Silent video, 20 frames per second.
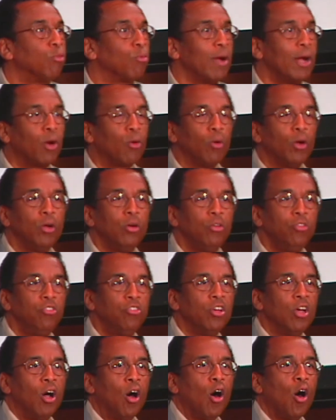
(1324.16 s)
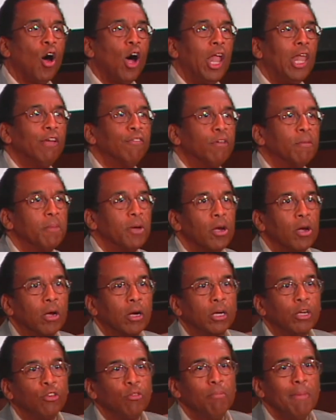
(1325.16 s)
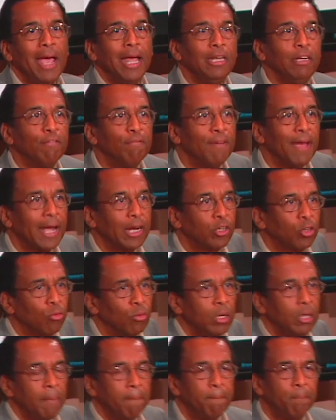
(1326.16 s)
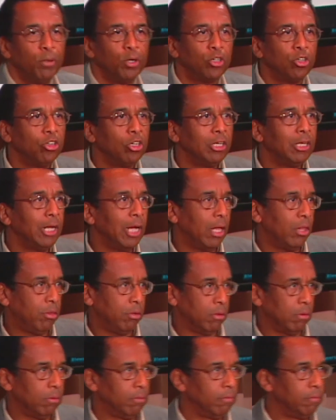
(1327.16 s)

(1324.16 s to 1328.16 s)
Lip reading: railroads, all of America's manufacturing put together.